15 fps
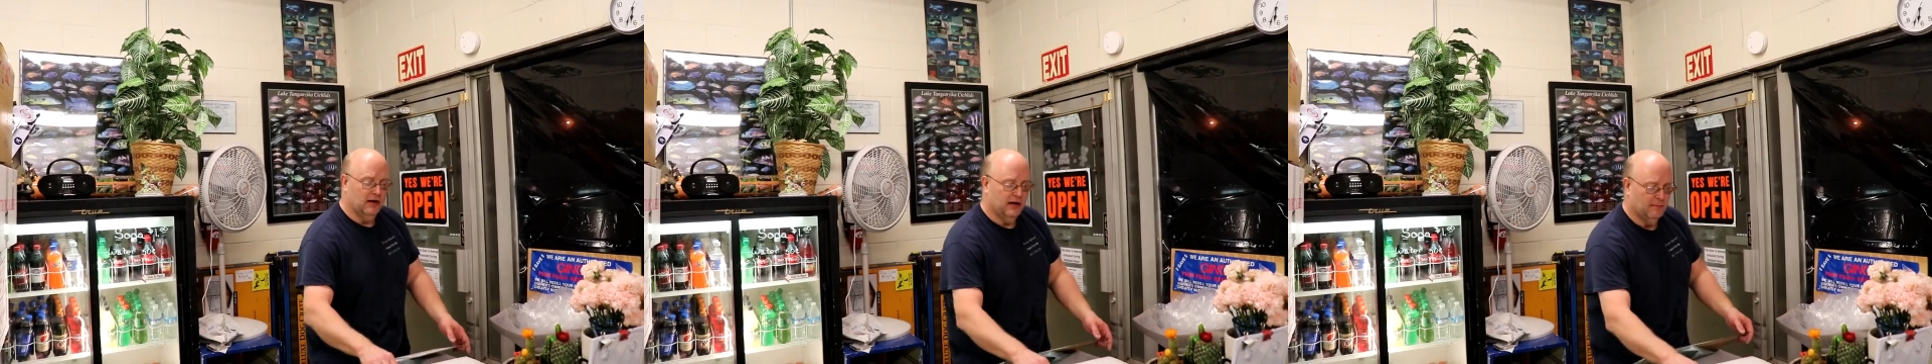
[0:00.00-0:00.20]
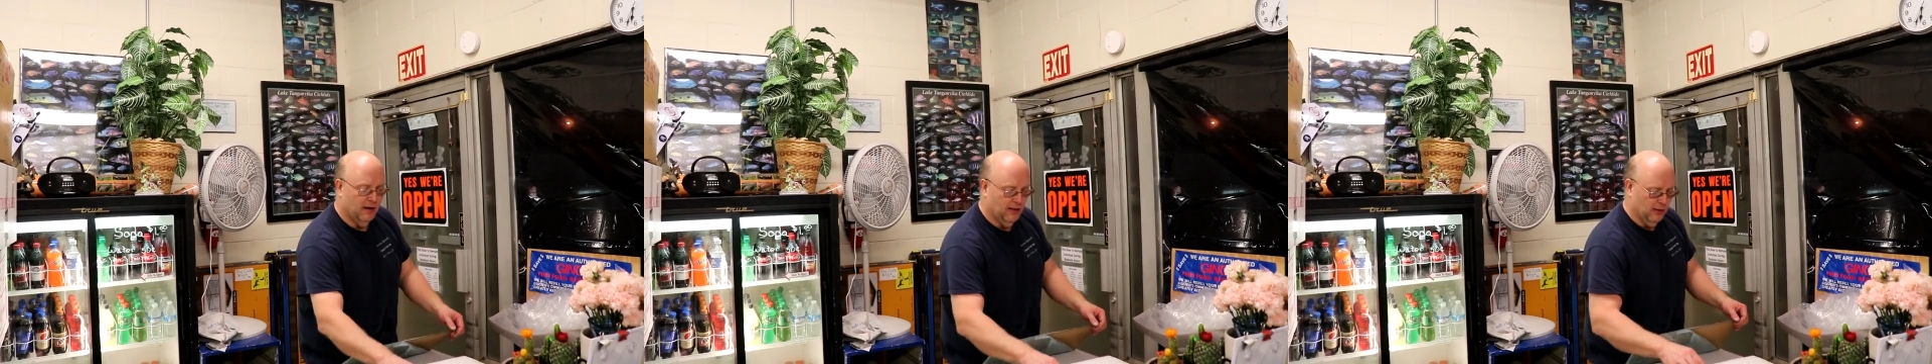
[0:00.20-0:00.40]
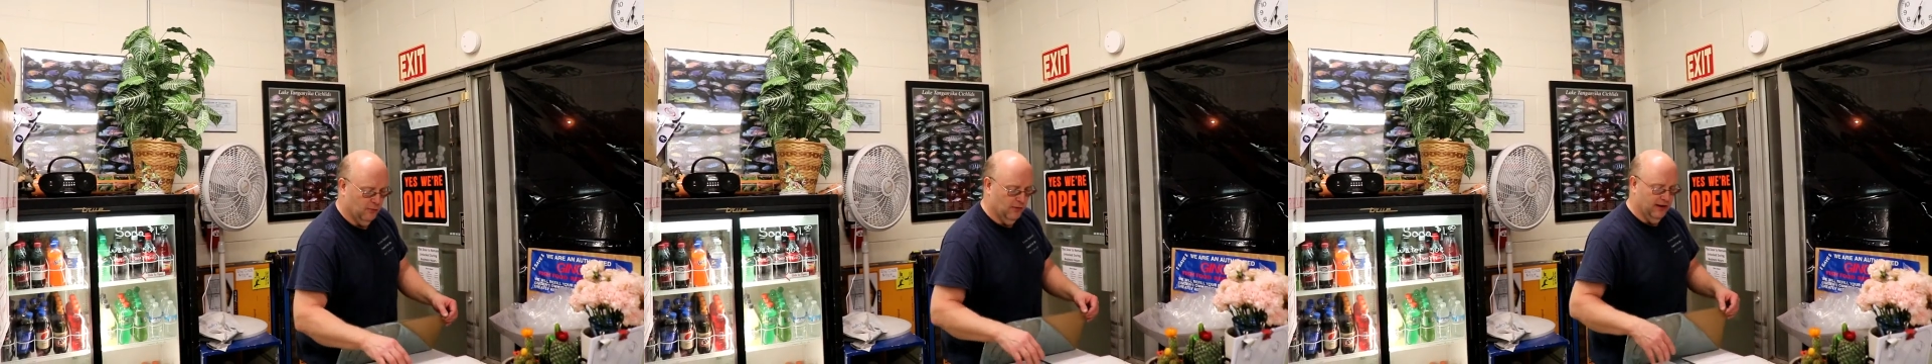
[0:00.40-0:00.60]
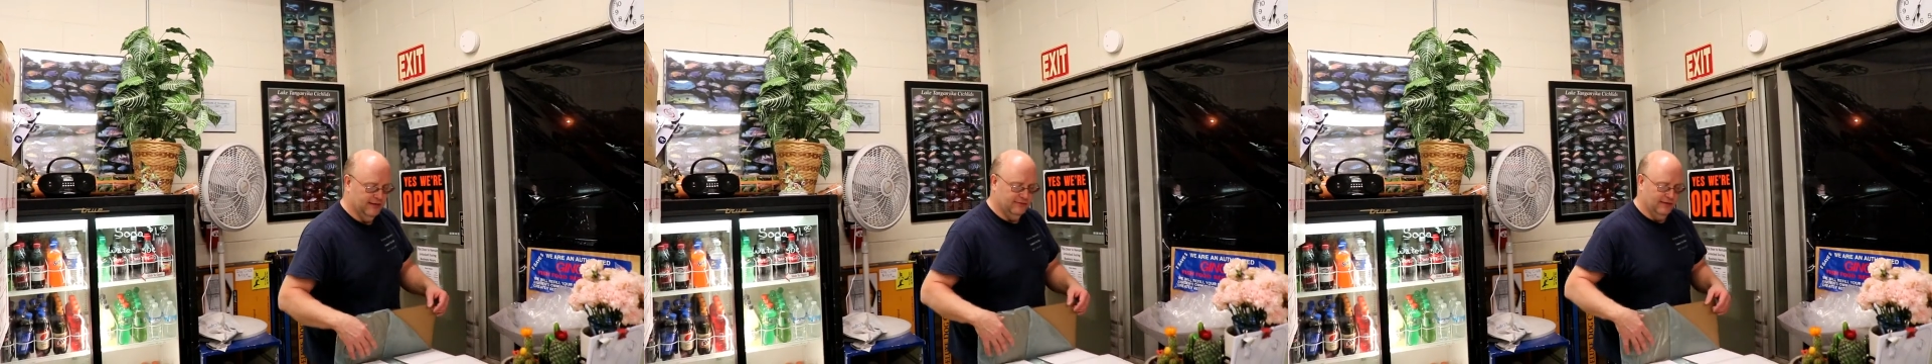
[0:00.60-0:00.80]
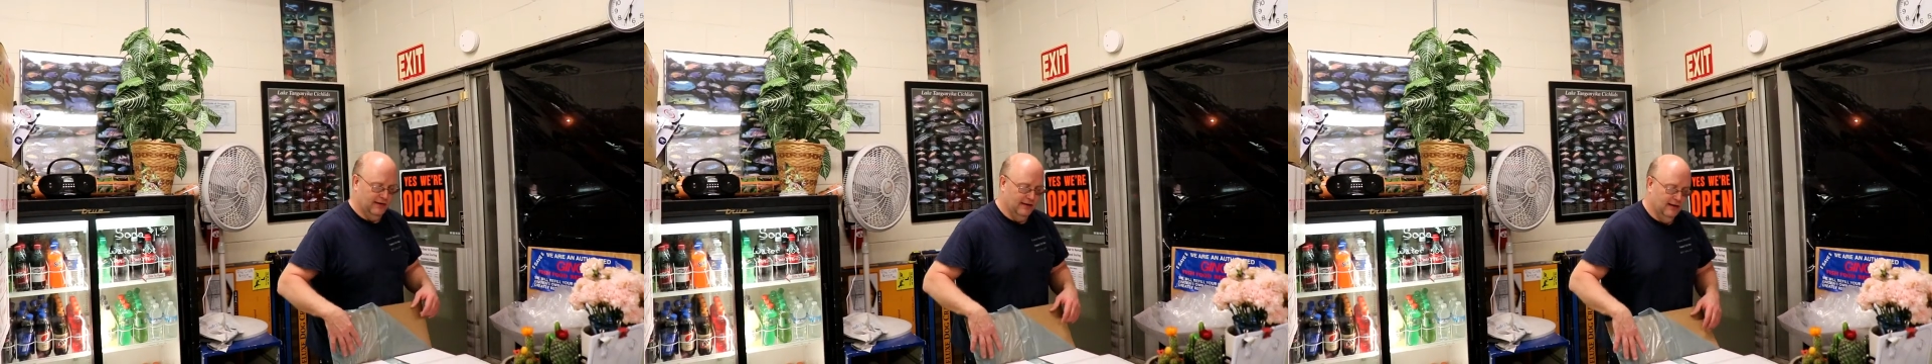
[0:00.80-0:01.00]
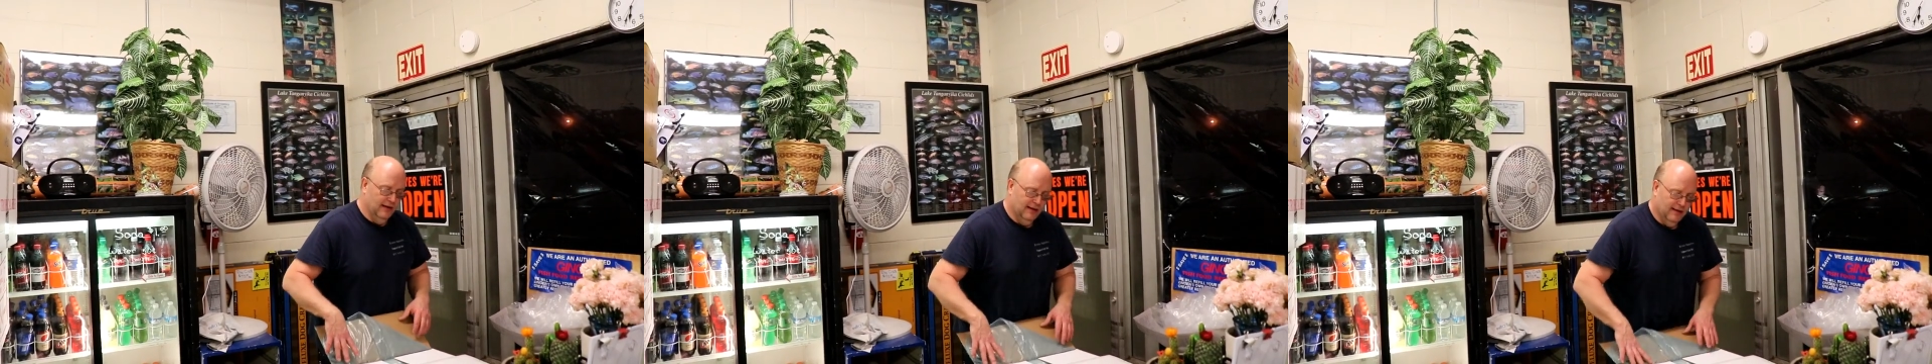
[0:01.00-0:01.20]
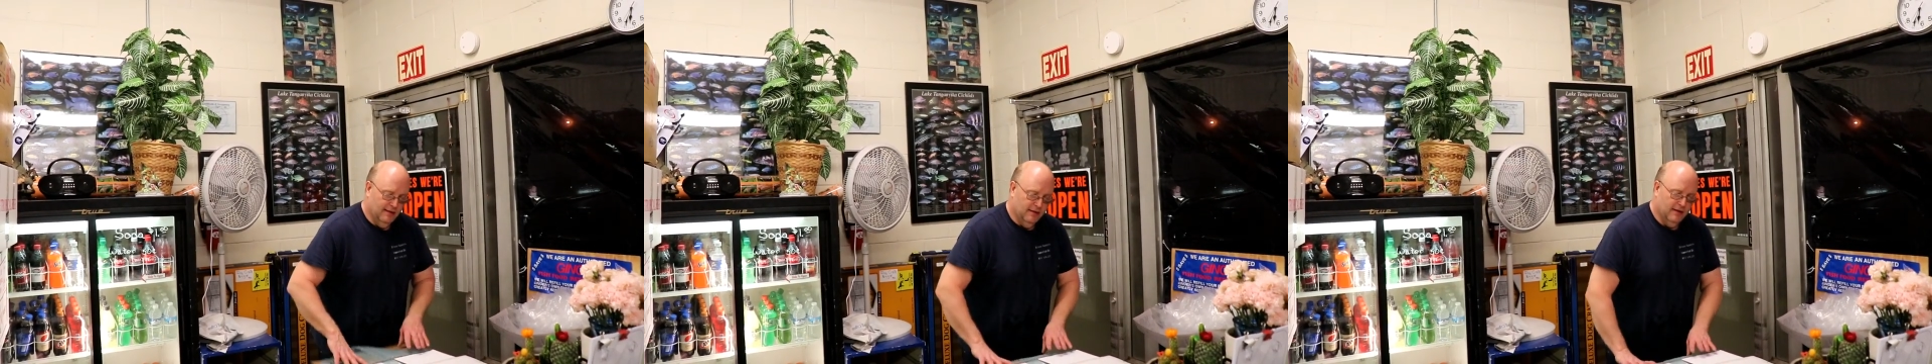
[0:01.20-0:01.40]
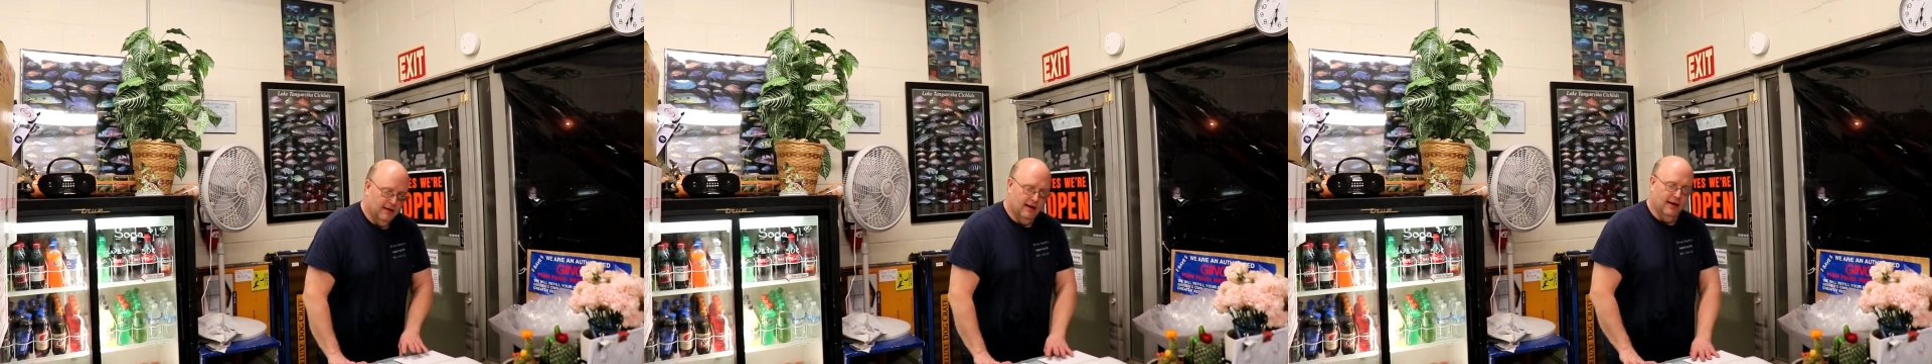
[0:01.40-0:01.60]
on them all at once and,
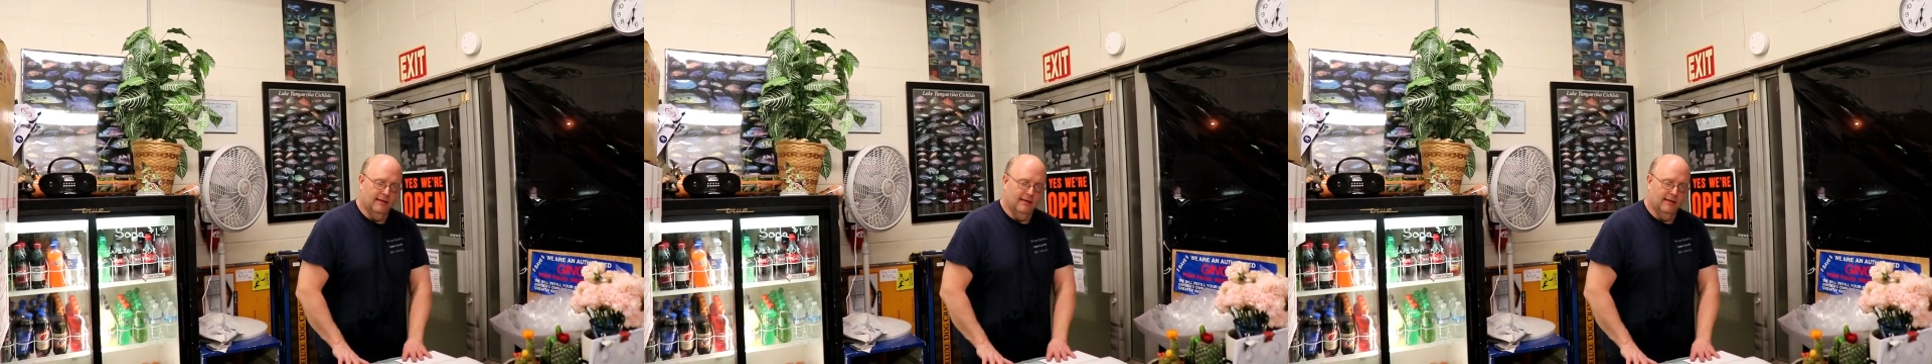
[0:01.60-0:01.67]
uh,